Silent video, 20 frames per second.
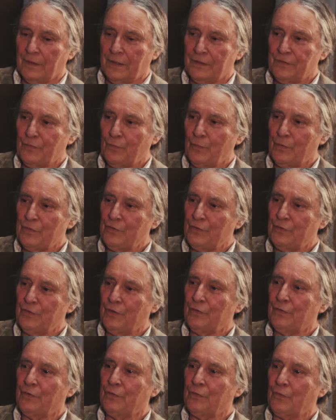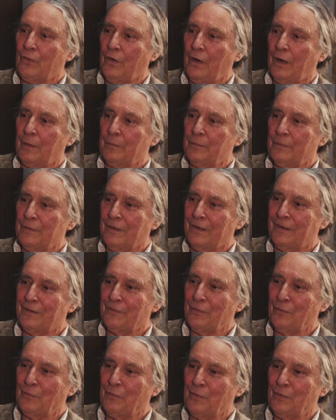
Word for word: that's what you just described. Now mm -hmm. that mm-hmm.